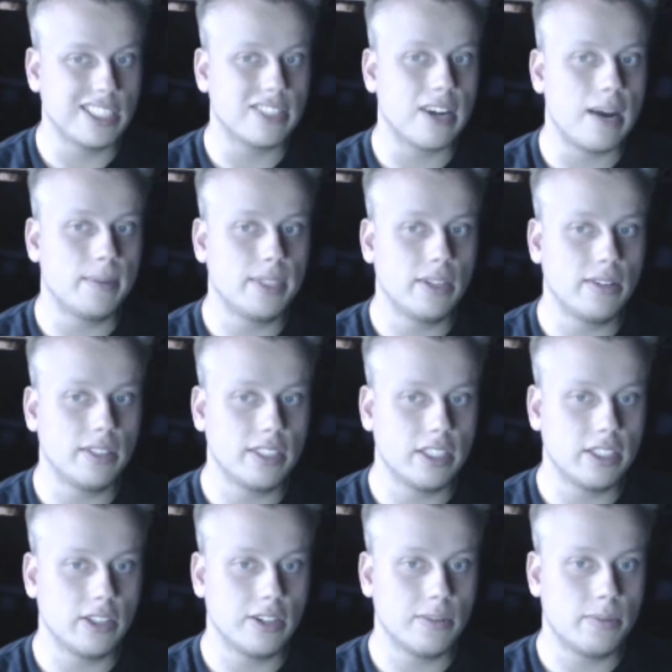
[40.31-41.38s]
Drop zone is
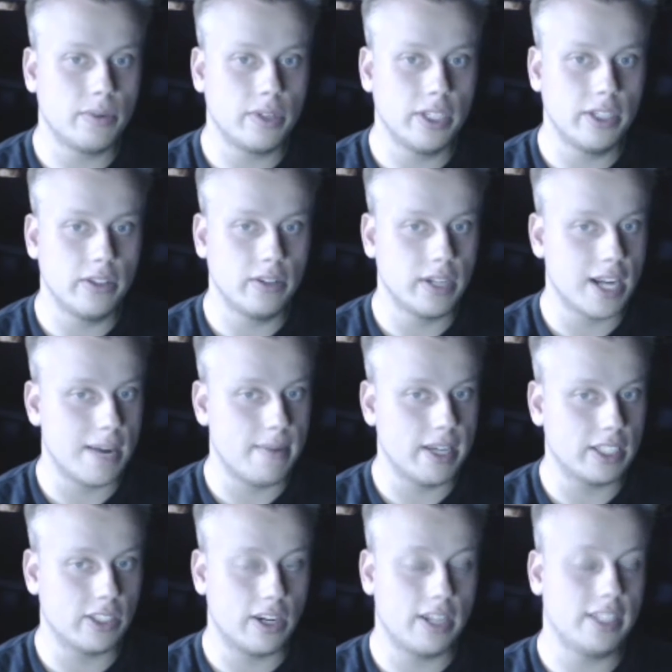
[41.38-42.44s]
sure to put you in combat
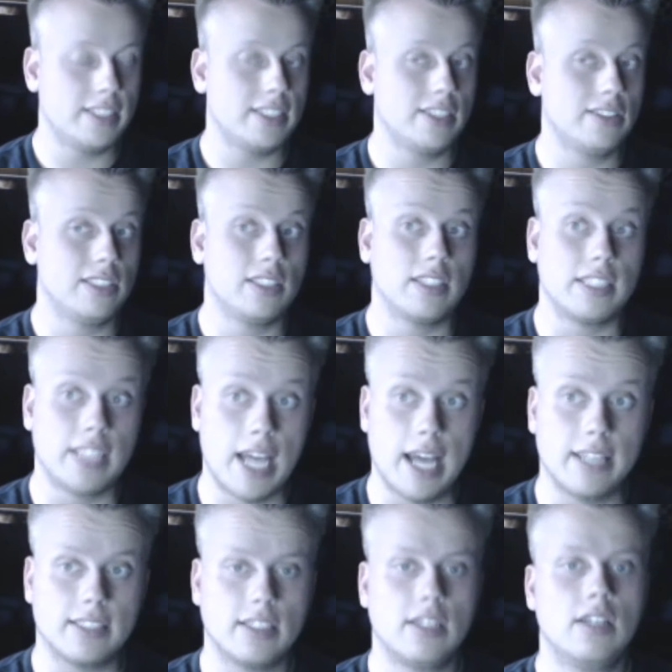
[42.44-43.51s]
strategy skills to the
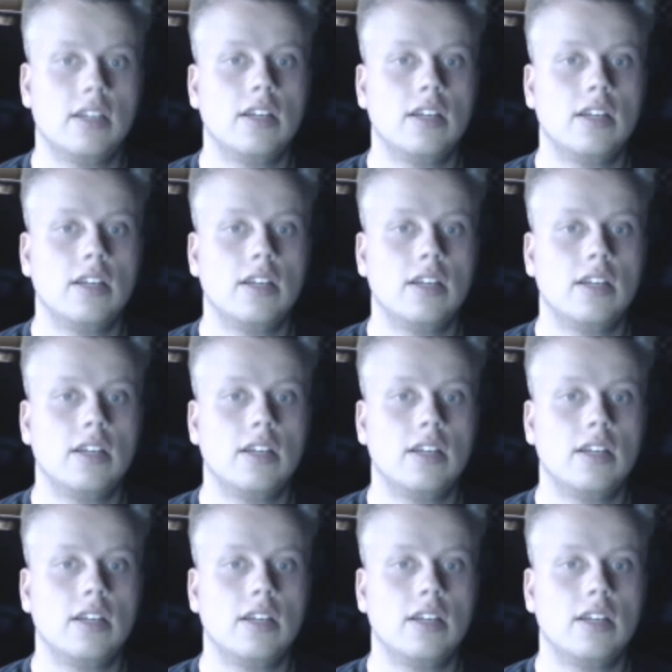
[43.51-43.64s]
test.